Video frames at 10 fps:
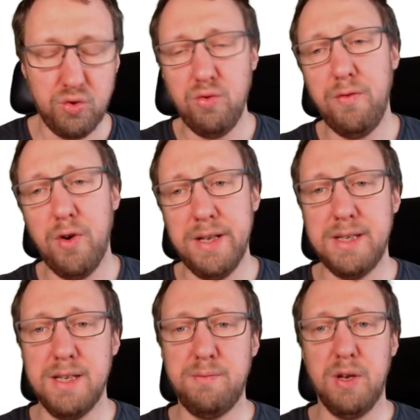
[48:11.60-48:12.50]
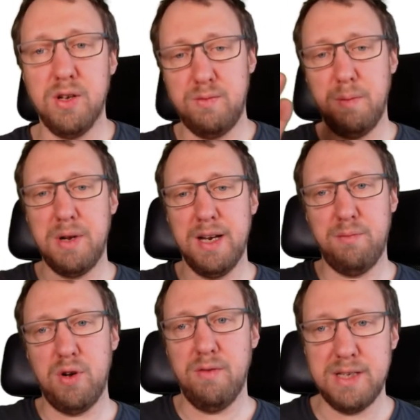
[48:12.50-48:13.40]
for instance, because we applied the
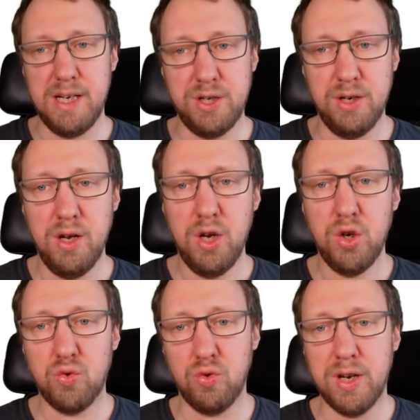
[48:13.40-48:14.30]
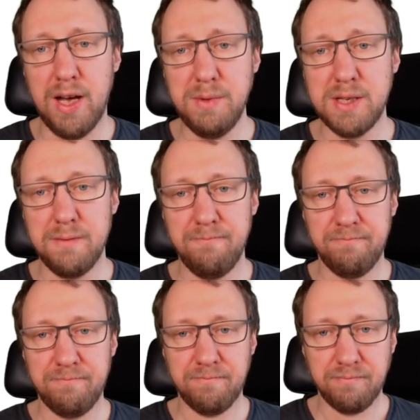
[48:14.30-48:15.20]
polarization two times.
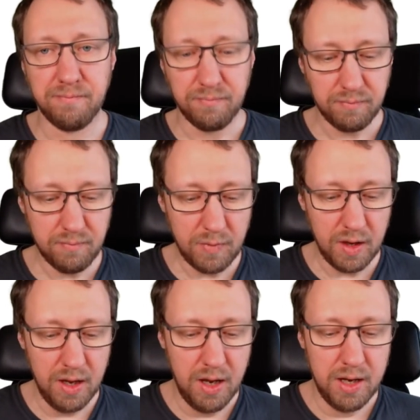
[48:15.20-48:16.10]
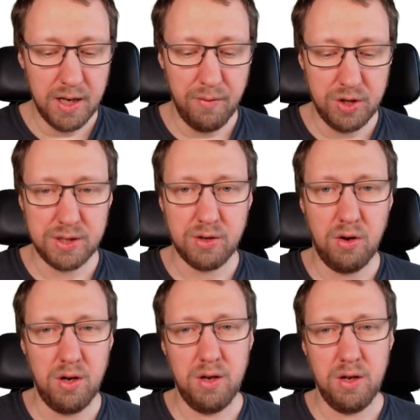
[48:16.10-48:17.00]
Then we just
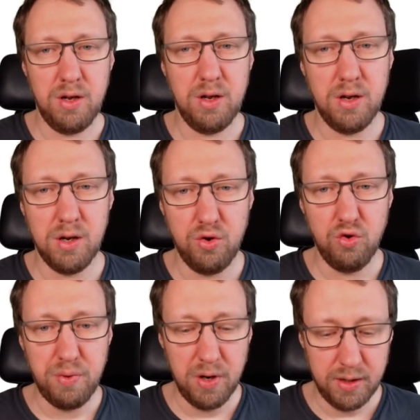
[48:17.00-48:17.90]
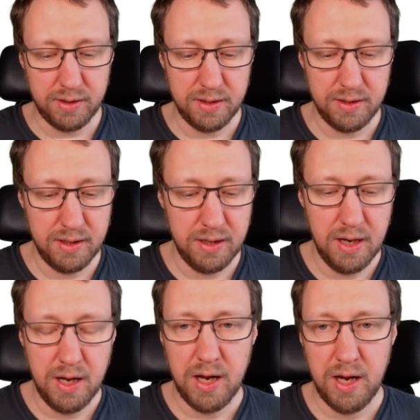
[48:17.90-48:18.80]
call GNU plot,
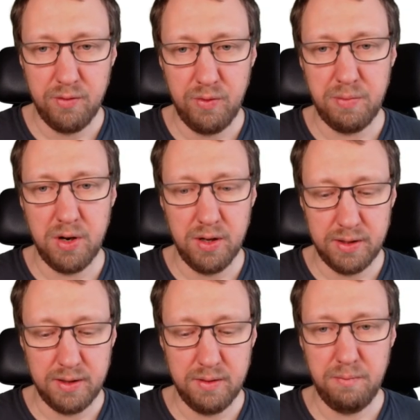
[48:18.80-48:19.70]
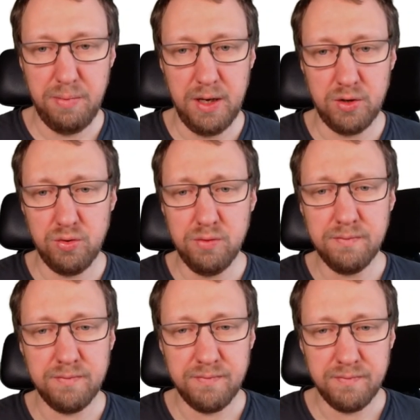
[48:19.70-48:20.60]
and we plot P2.
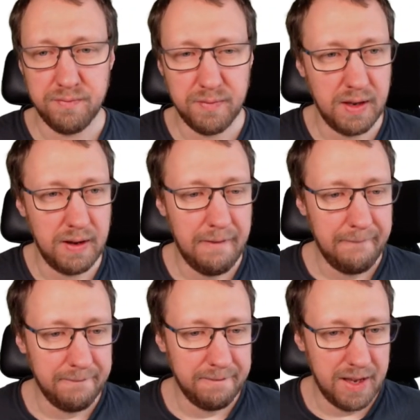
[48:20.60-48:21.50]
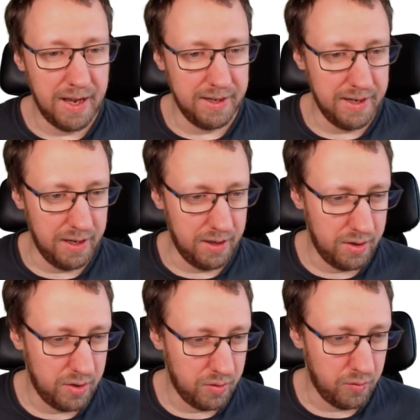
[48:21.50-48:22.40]
And then
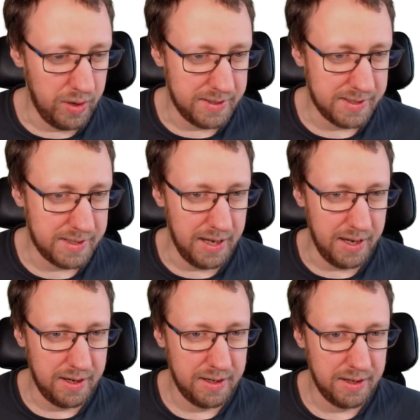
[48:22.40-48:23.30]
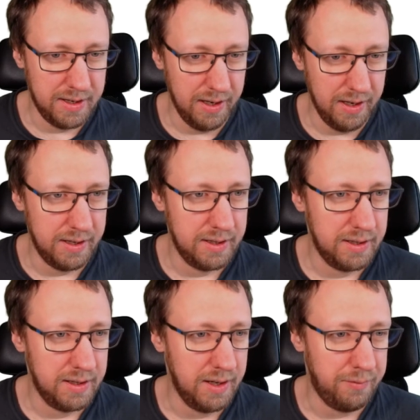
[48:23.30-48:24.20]
we see the
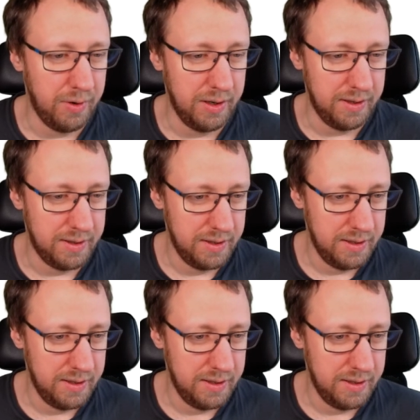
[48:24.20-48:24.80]
different